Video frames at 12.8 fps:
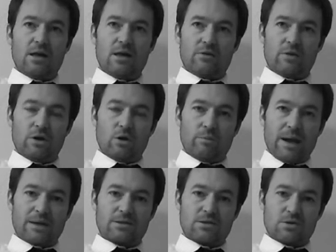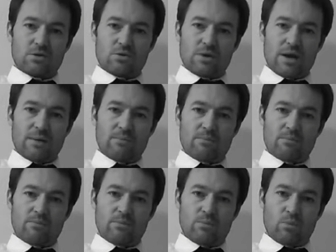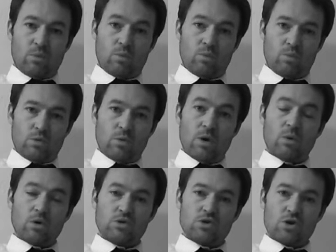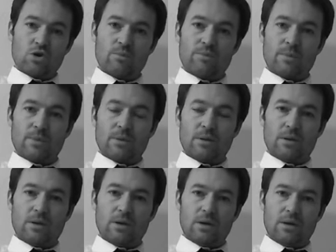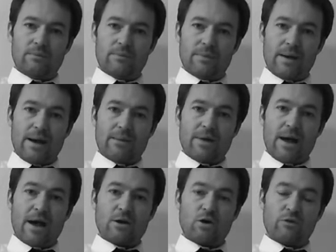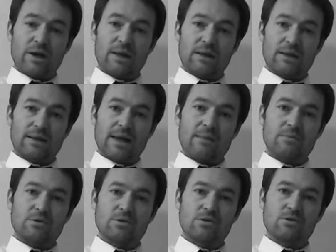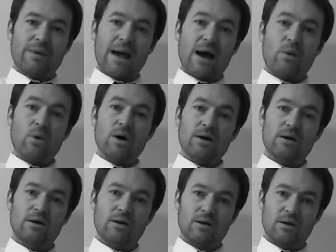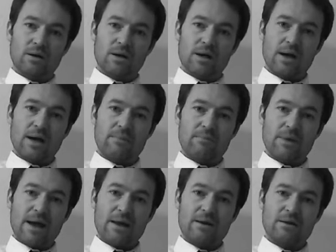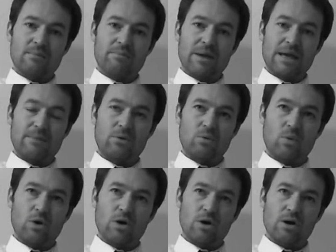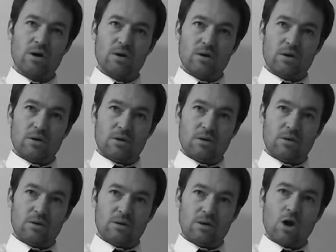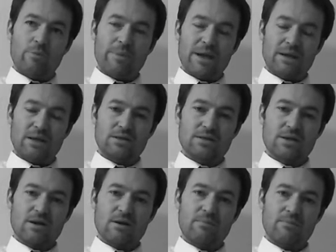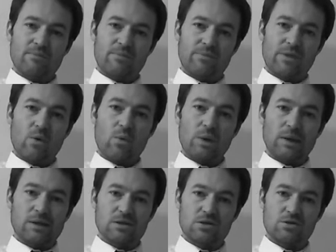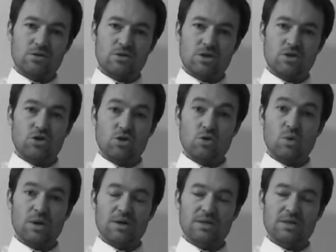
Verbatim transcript: If we look back to um, World War Two, Adolf Hitler came to power um, and people were obedient to him. They were willing to, to do what he